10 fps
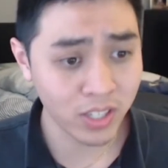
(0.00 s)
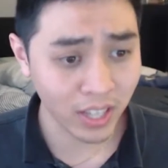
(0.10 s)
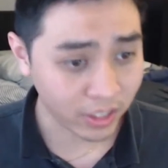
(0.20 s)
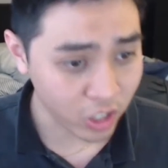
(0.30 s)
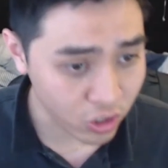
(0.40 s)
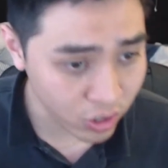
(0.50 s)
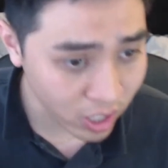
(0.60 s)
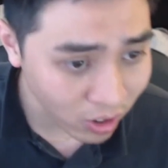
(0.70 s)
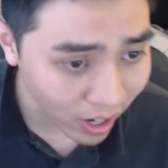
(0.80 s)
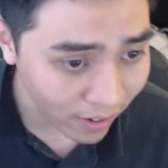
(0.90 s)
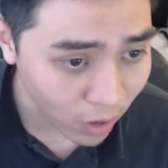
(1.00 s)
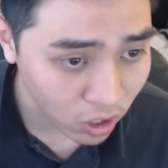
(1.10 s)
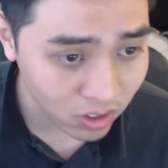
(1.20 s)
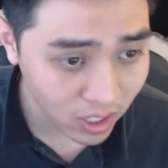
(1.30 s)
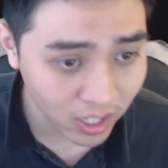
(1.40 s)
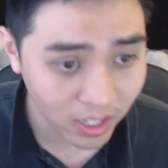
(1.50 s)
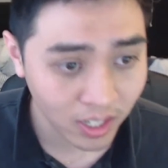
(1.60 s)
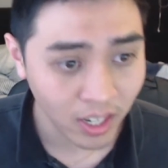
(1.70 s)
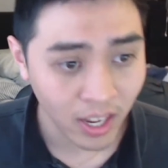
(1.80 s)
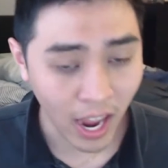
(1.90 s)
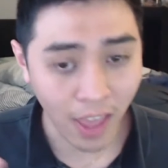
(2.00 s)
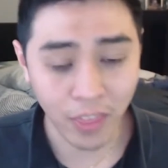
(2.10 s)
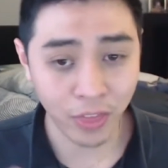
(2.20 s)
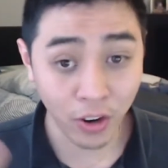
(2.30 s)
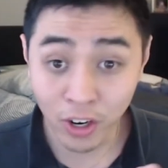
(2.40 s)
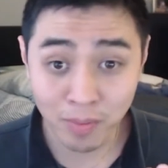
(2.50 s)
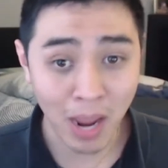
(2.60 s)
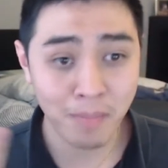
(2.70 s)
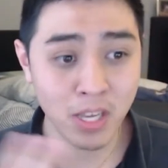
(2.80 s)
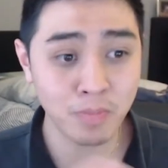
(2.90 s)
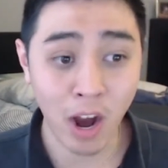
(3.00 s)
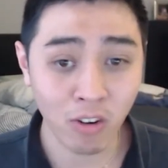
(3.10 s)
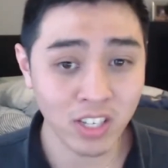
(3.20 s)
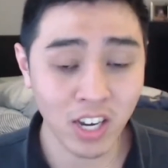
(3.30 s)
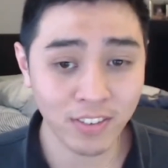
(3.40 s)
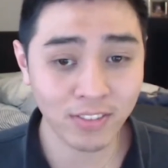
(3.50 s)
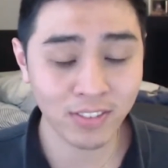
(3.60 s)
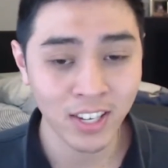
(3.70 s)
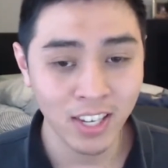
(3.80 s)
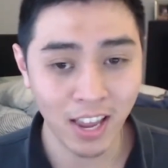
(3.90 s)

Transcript: the Strudo and Falso Dig, and the third might be Spiral Tough if